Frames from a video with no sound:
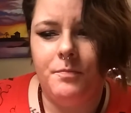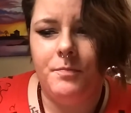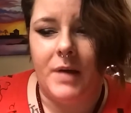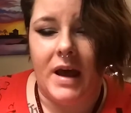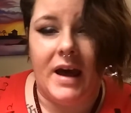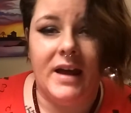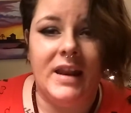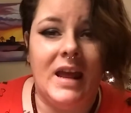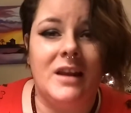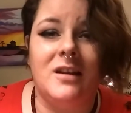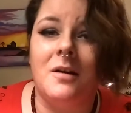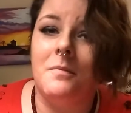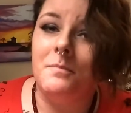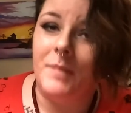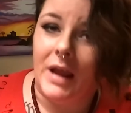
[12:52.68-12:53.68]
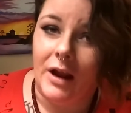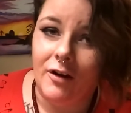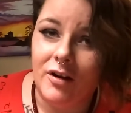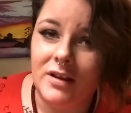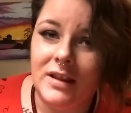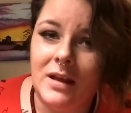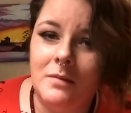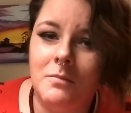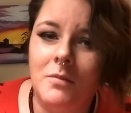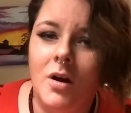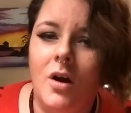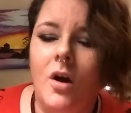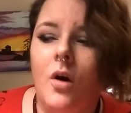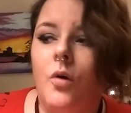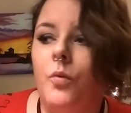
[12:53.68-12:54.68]
bad and comparing them
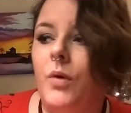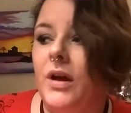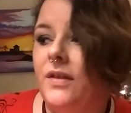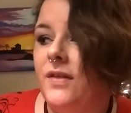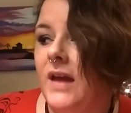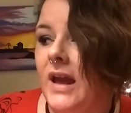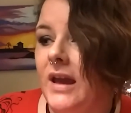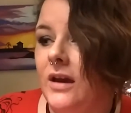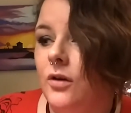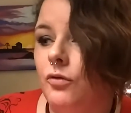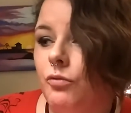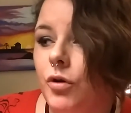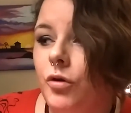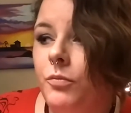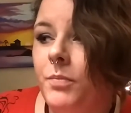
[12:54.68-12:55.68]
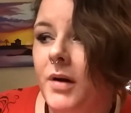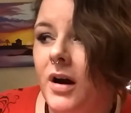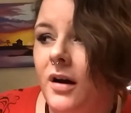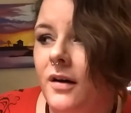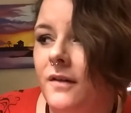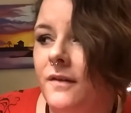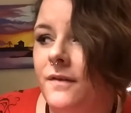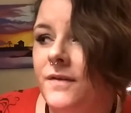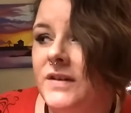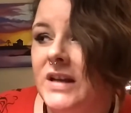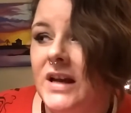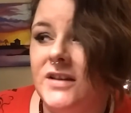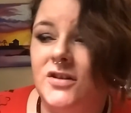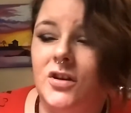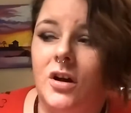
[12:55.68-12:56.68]
with a group of
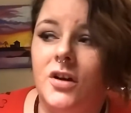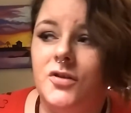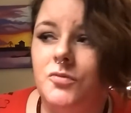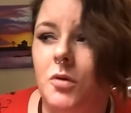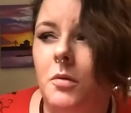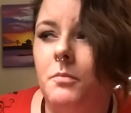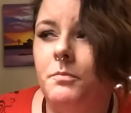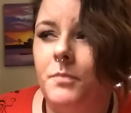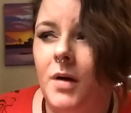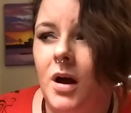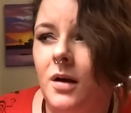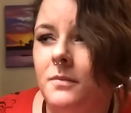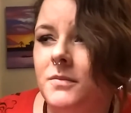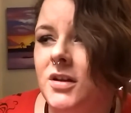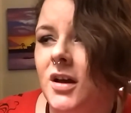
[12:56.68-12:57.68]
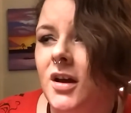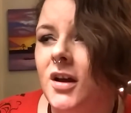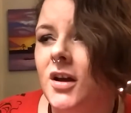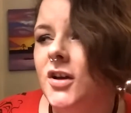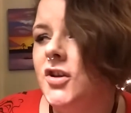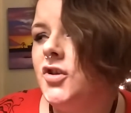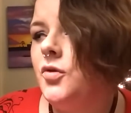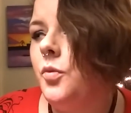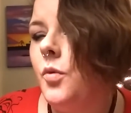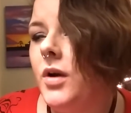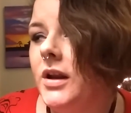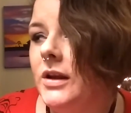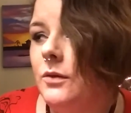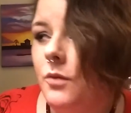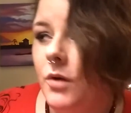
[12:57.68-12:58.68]
testosterone pumped
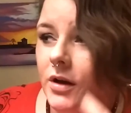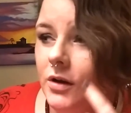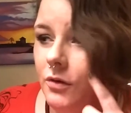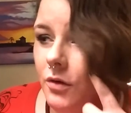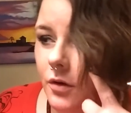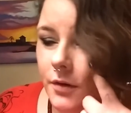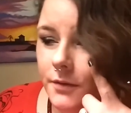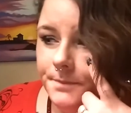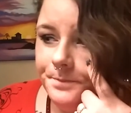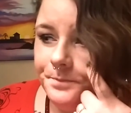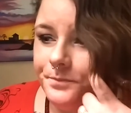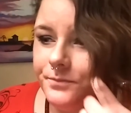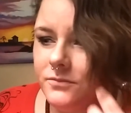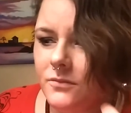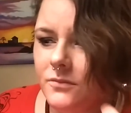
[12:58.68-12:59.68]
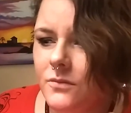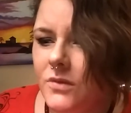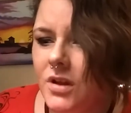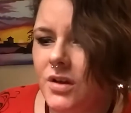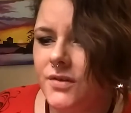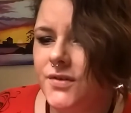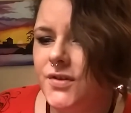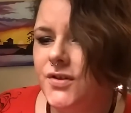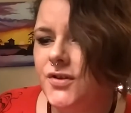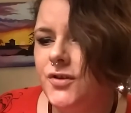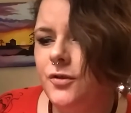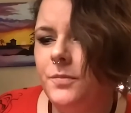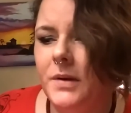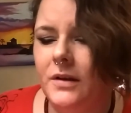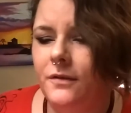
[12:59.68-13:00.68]
21-year-old
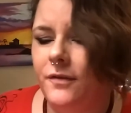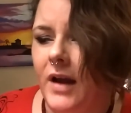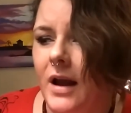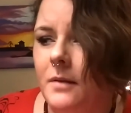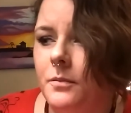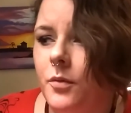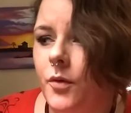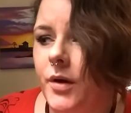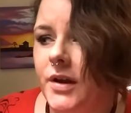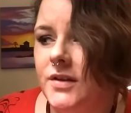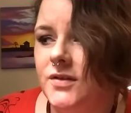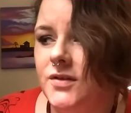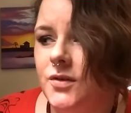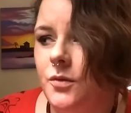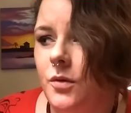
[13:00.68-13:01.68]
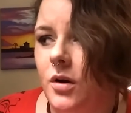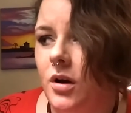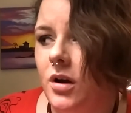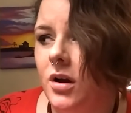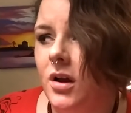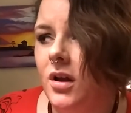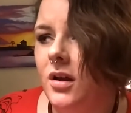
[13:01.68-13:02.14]
stupid frat boys who are